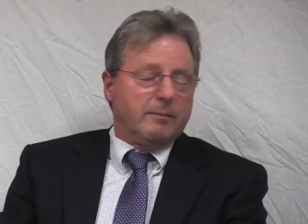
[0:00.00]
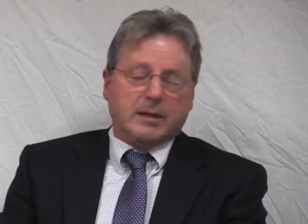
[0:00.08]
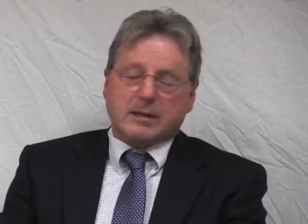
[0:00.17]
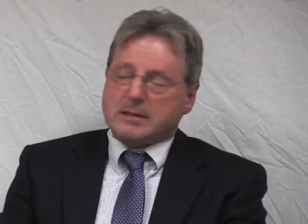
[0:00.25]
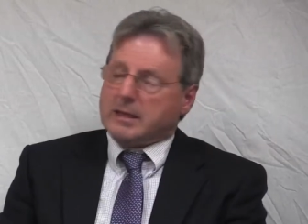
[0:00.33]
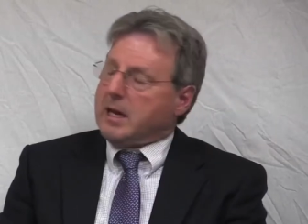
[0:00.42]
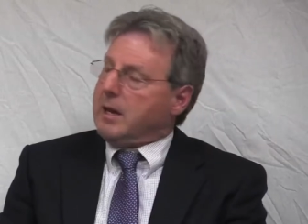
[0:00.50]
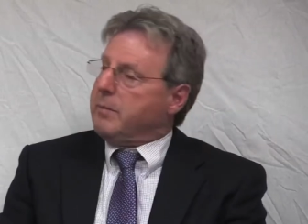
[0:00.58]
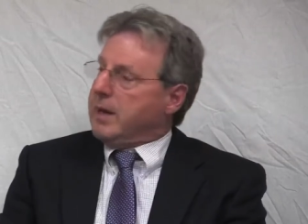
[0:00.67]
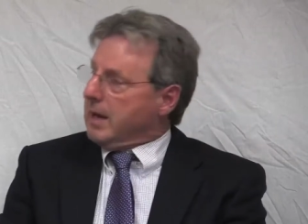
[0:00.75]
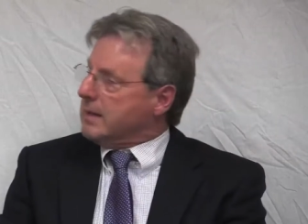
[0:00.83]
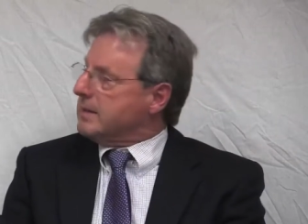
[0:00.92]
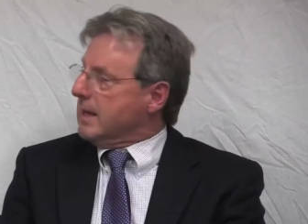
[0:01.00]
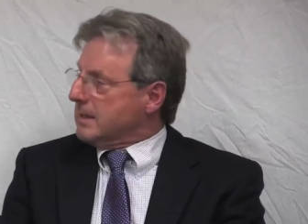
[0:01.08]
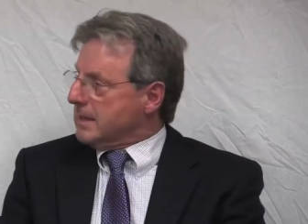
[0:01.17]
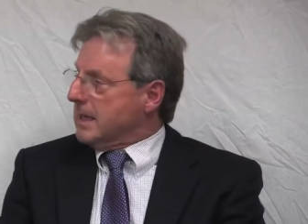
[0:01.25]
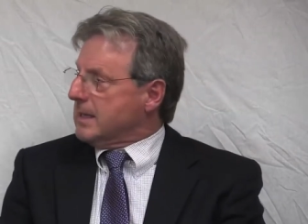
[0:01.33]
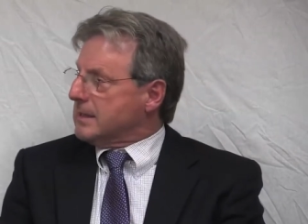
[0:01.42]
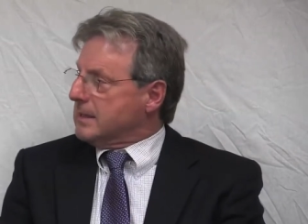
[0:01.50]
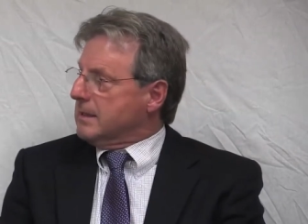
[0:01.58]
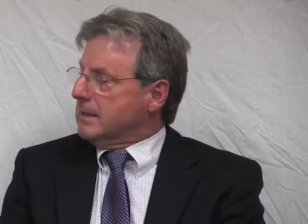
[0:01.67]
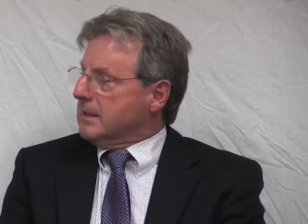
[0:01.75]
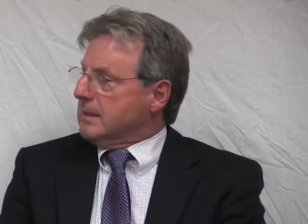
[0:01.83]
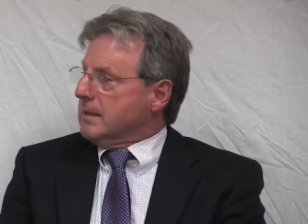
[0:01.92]
because they can't pass that test.
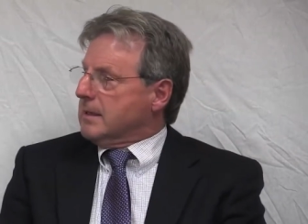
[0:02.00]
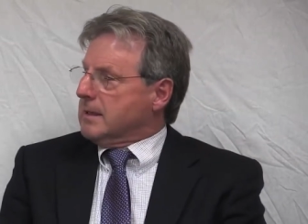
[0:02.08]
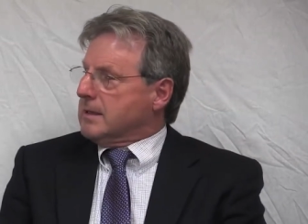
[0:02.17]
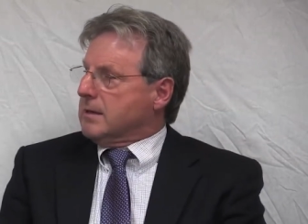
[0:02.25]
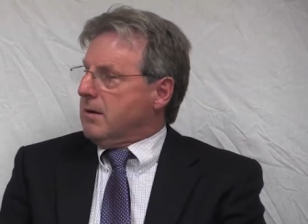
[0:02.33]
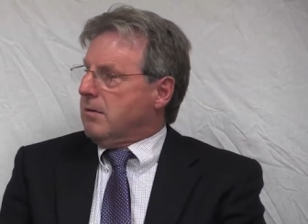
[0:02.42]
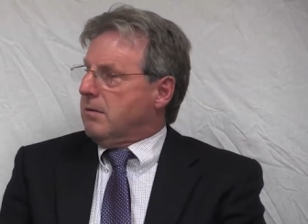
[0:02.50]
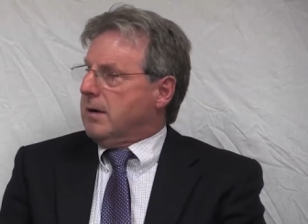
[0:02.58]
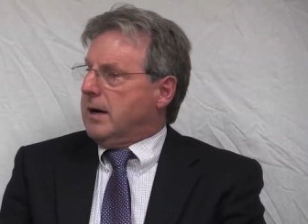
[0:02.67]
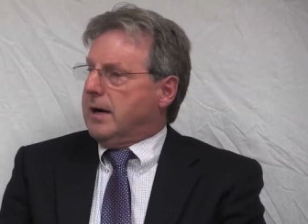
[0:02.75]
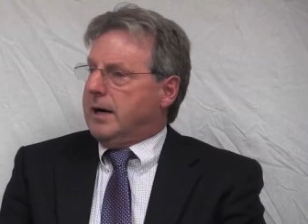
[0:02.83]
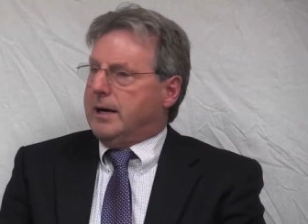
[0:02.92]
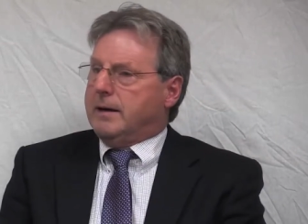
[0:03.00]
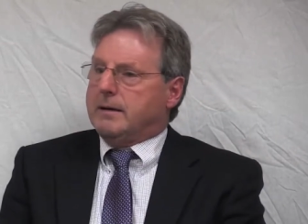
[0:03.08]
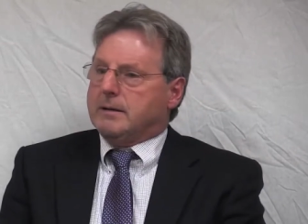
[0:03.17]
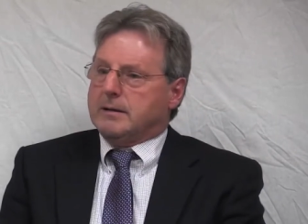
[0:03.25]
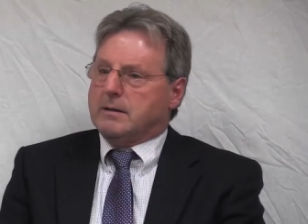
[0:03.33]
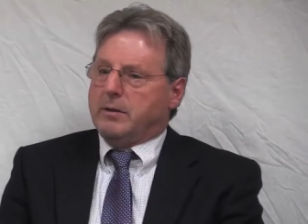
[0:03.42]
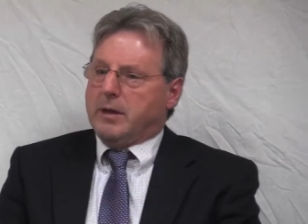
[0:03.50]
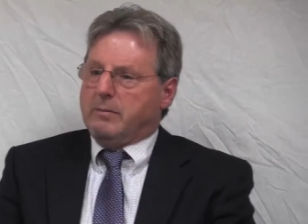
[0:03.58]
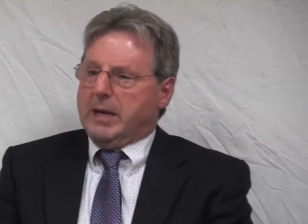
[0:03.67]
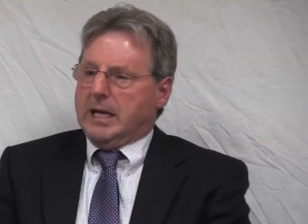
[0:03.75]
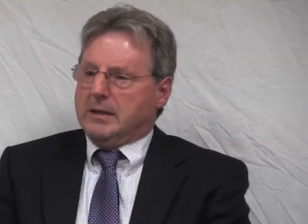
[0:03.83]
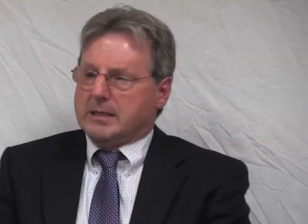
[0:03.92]
Mm-hmm. So, you know,
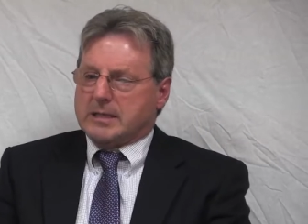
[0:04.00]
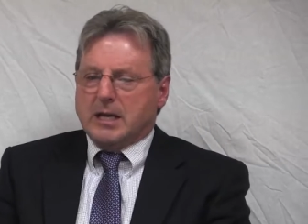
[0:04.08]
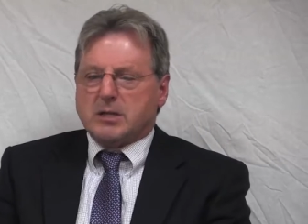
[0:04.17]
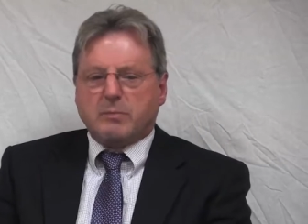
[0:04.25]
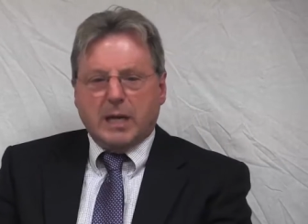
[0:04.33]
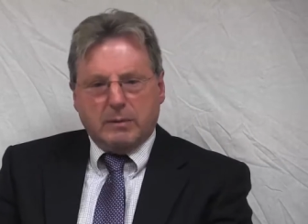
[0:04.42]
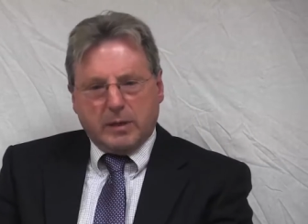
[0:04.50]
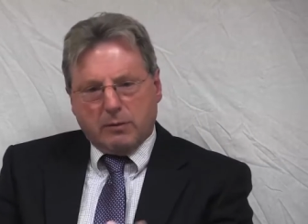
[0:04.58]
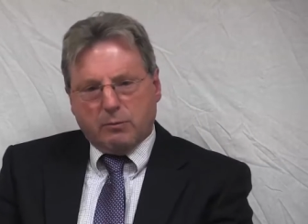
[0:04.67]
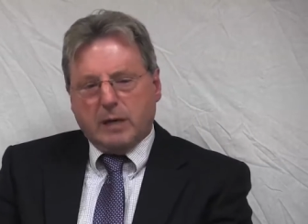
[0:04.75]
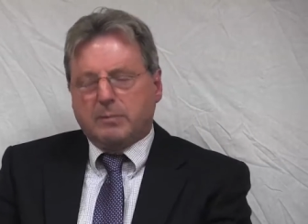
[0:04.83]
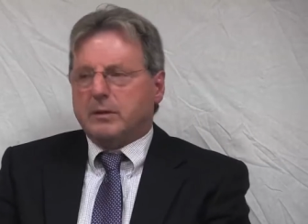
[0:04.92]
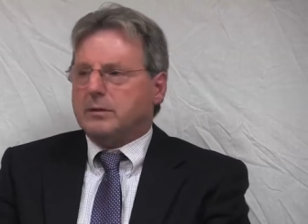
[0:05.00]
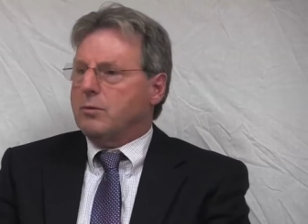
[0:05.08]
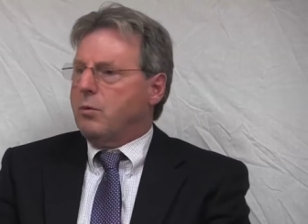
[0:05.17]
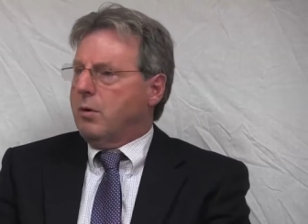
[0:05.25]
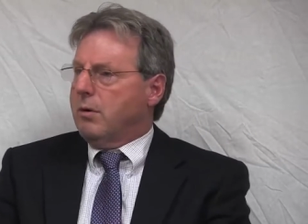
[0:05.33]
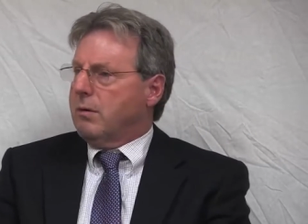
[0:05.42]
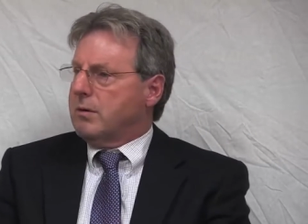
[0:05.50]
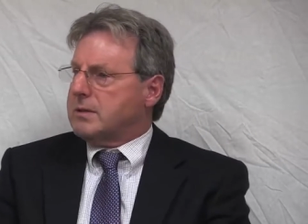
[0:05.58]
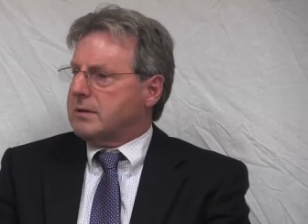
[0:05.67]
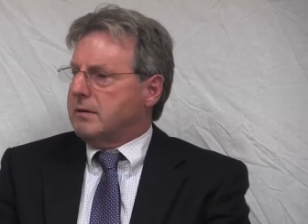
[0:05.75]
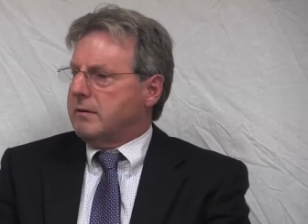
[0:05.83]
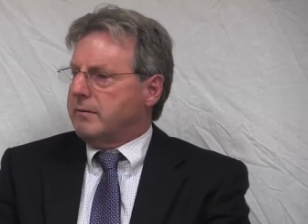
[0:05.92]
the states may be reaping the
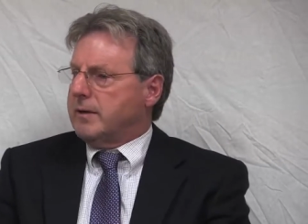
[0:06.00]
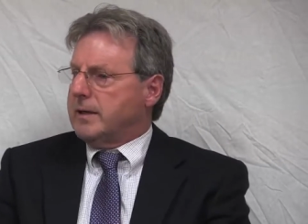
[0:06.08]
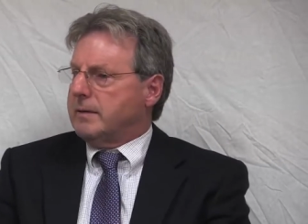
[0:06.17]
rewards of,